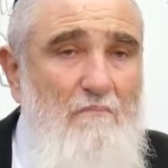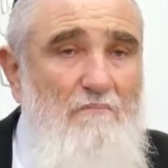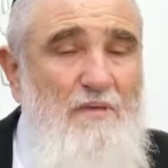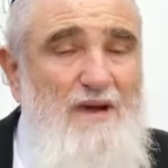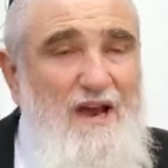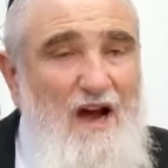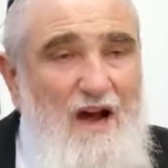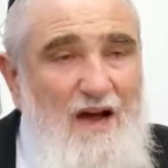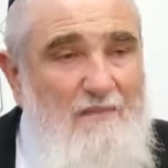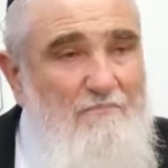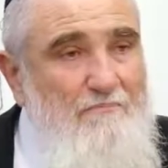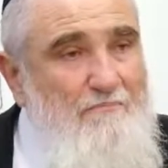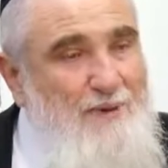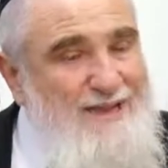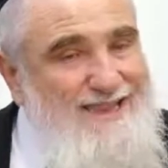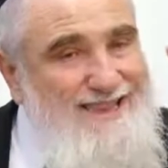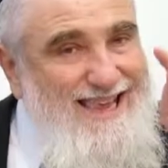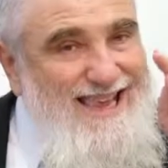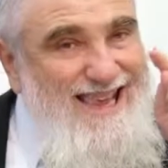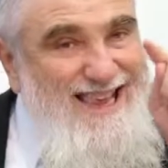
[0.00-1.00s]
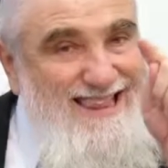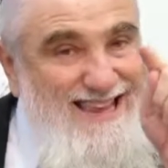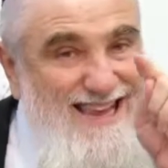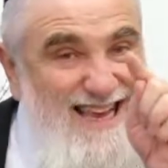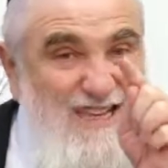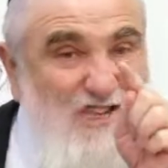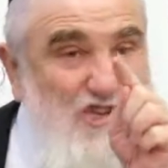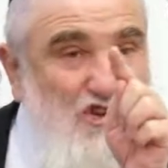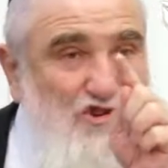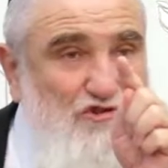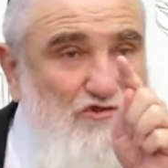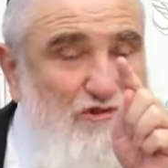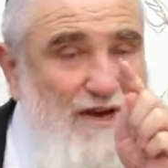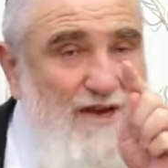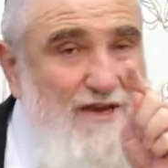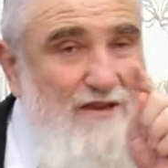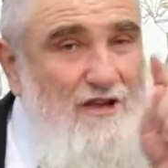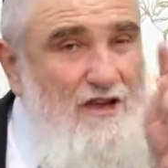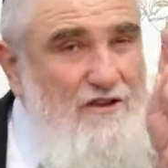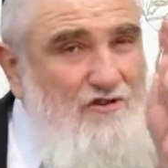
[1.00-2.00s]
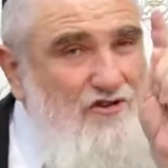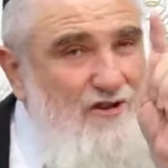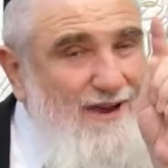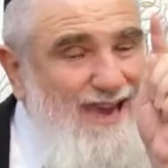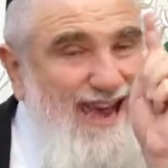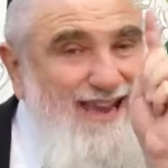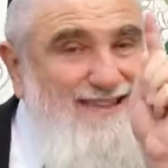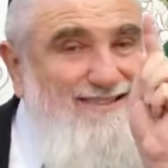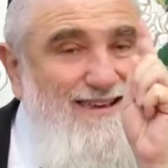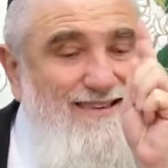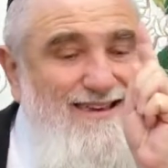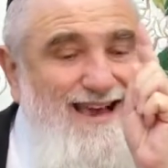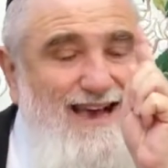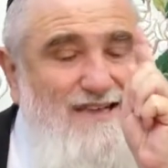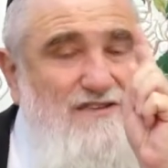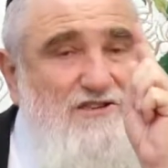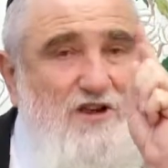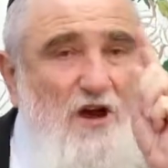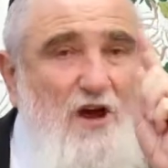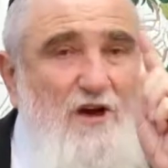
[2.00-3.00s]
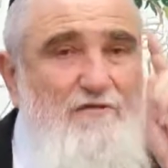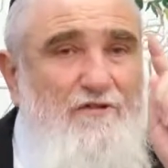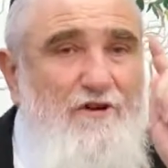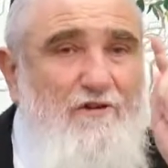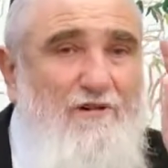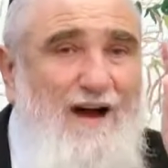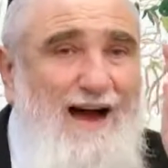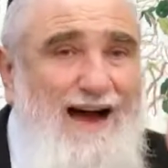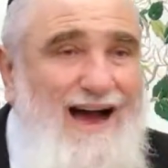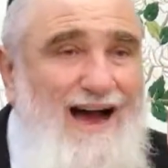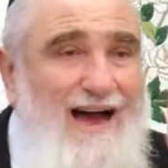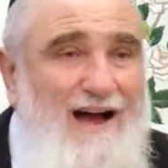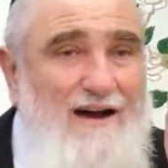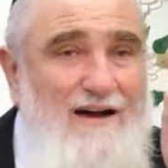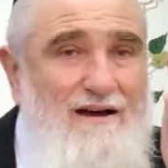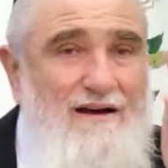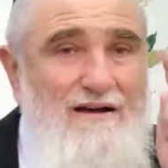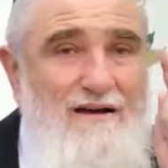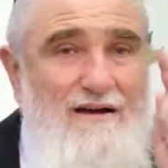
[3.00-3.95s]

But, but in this tree, the Eitzadas Toivara,